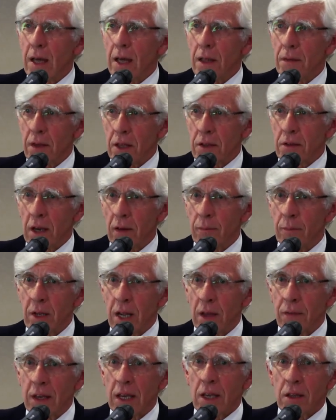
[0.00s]
this government,
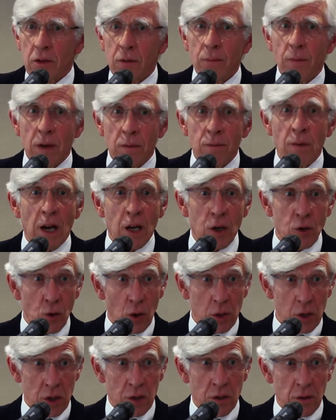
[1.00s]
I think, is very
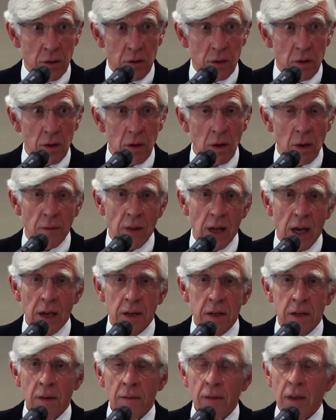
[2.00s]
conscious of
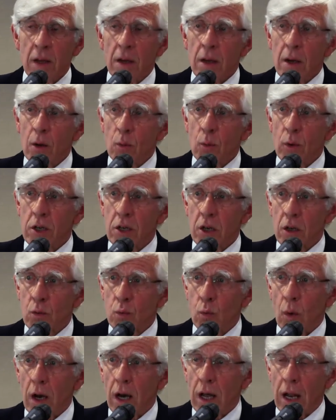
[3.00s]
that, which is,
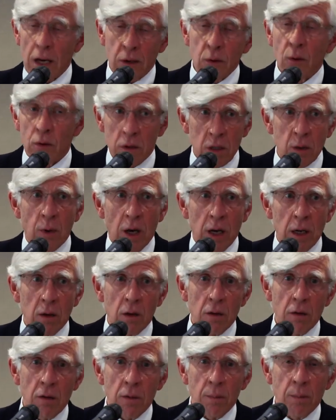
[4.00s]
and I talk to quite a
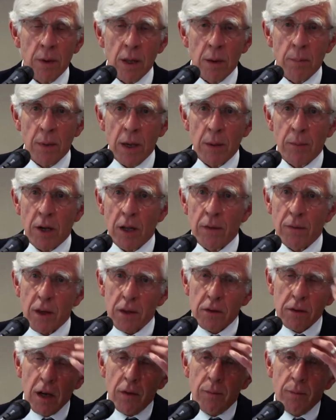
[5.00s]
lot of the people in
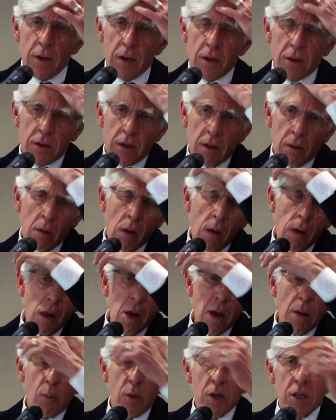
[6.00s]
this government still,
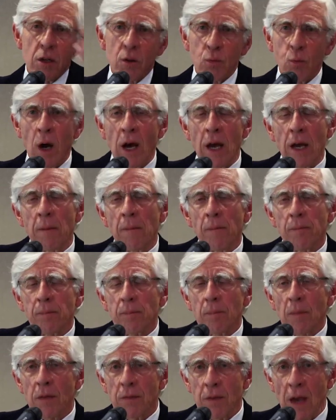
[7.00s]
which is why
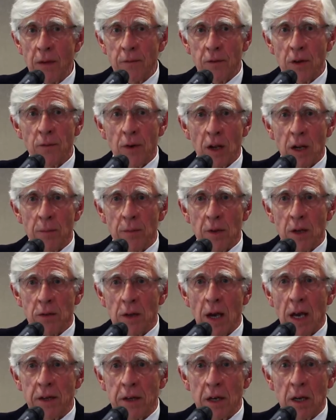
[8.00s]
they've developed this
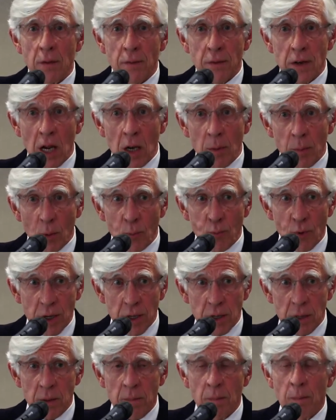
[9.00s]
idea of global
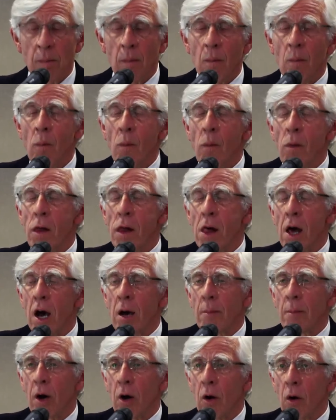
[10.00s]
Britain,
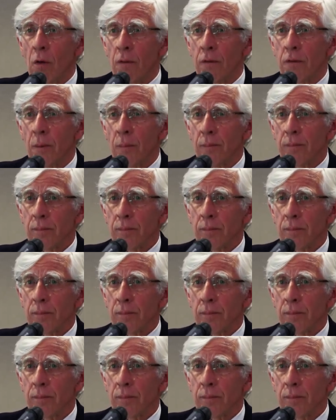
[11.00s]
of